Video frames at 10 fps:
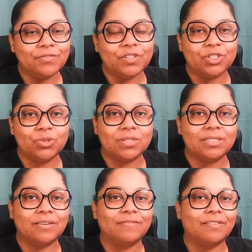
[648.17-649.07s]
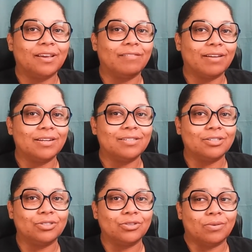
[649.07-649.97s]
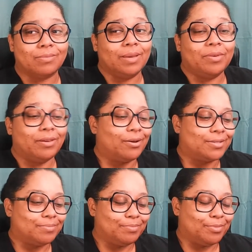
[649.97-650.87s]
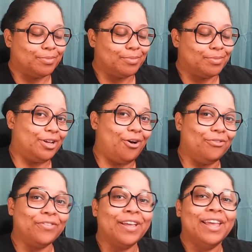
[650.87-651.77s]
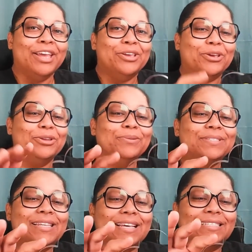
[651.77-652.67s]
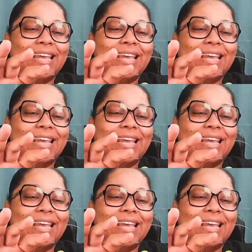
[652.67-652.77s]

if you're doing stuff for like grandchildren or maybe yourself, you could use this.